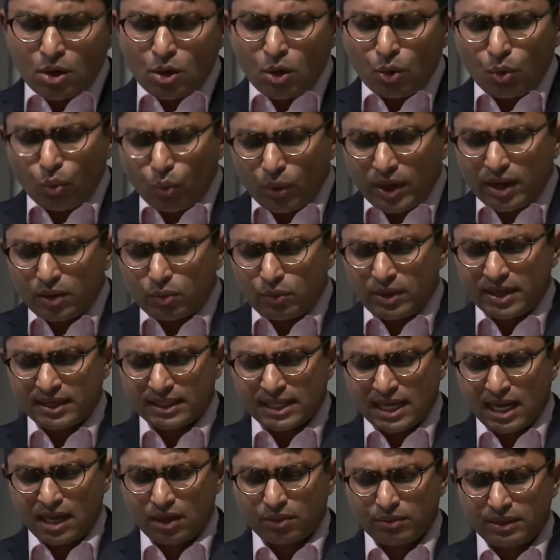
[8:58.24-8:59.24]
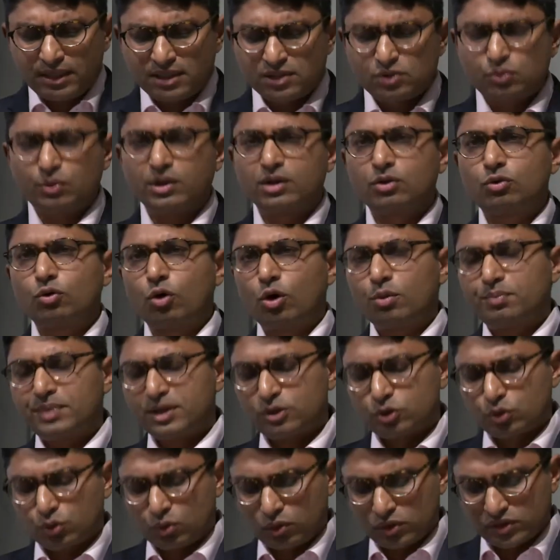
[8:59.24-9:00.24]
Where we are now is we're groping
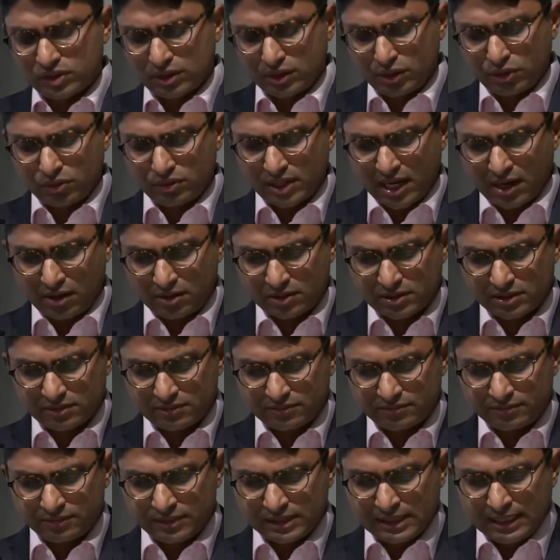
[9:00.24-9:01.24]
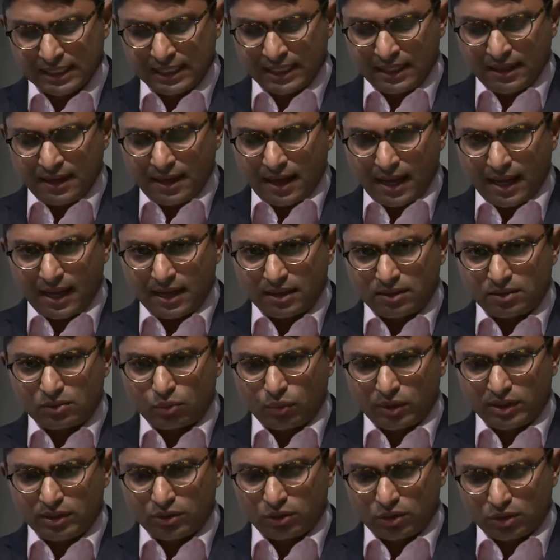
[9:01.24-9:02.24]
towards a new narrative. And
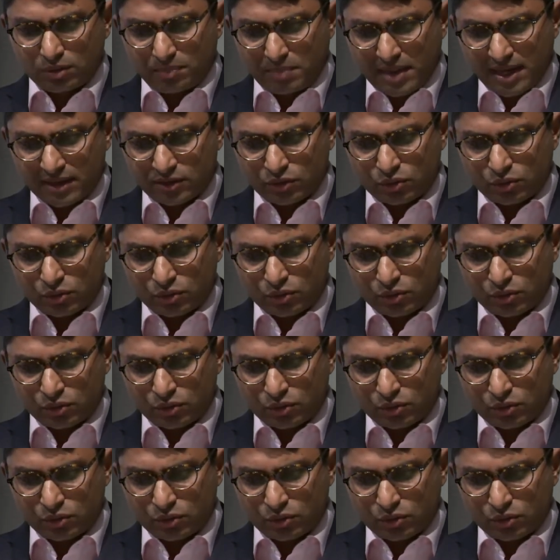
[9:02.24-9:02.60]
when you look back